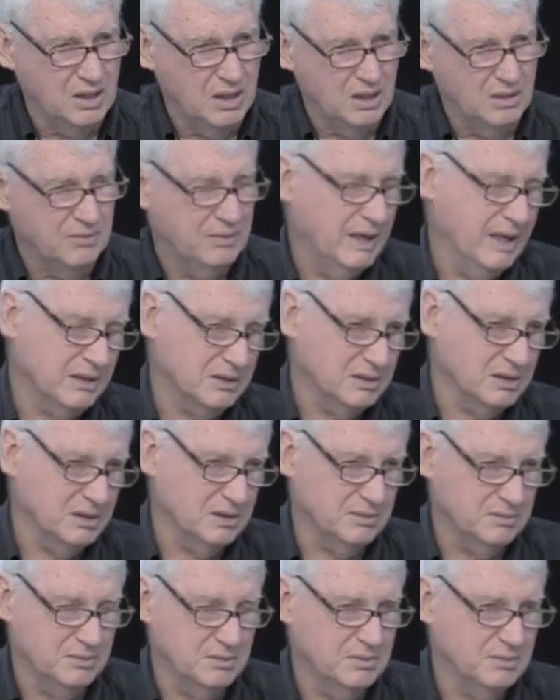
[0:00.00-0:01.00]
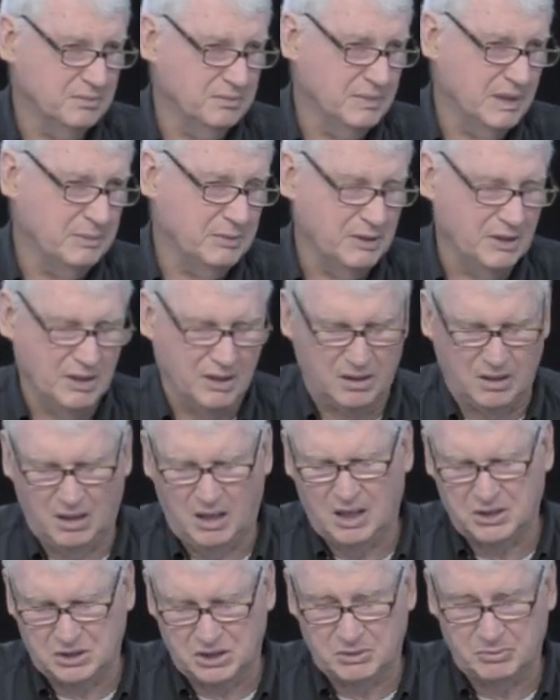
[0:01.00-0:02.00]
uh, actually, maybe not
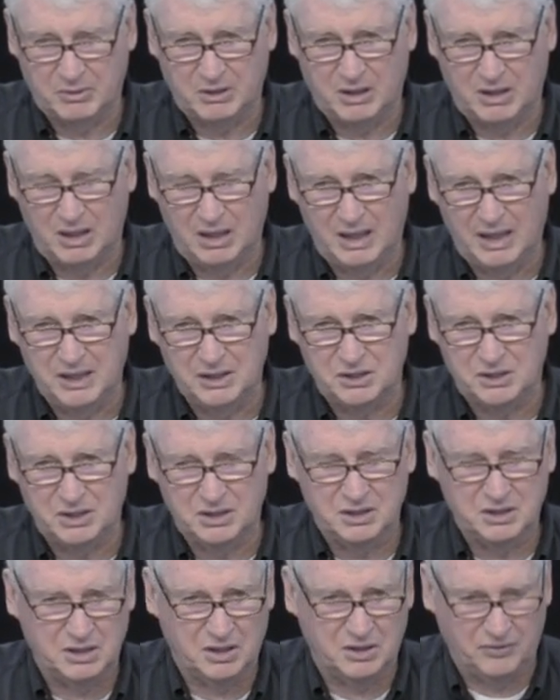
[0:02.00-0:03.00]
Colossians, but Galatians and